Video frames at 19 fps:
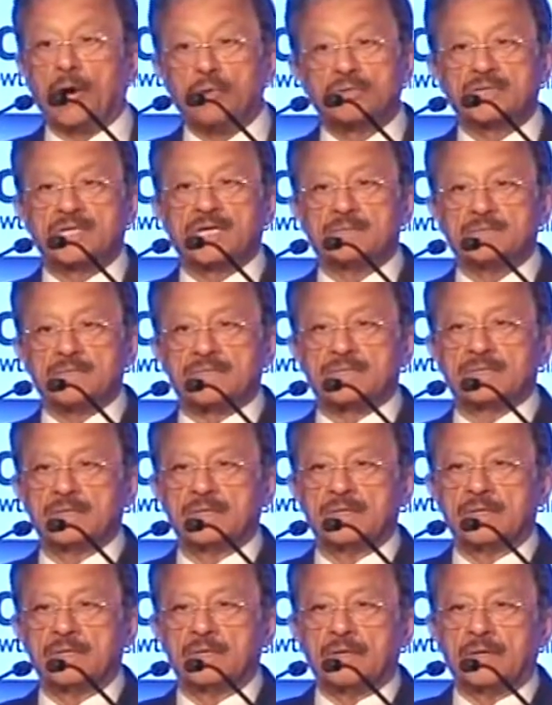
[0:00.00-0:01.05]
outcomes
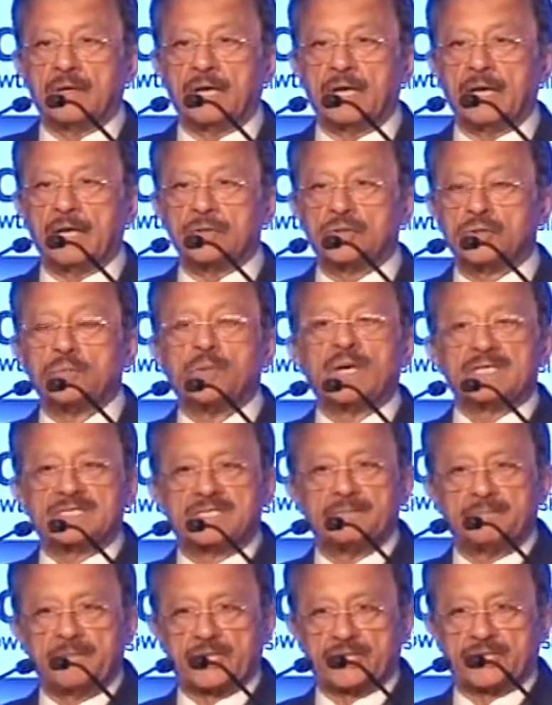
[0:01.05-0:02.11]
towards
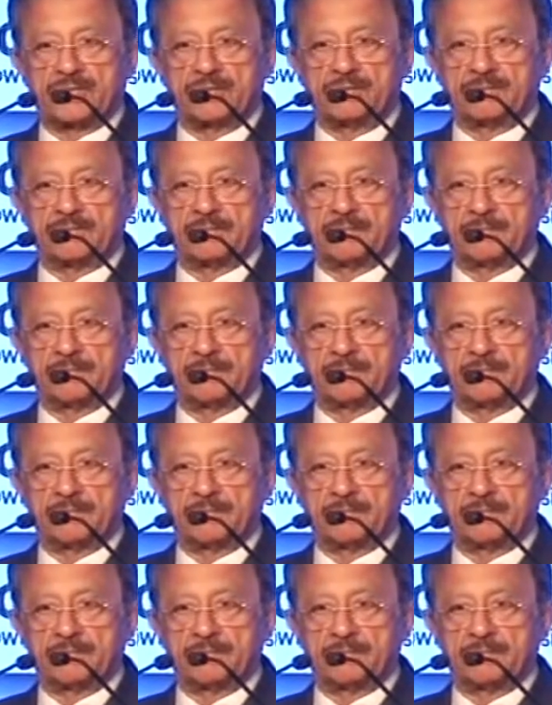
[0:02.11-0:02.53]
the mission.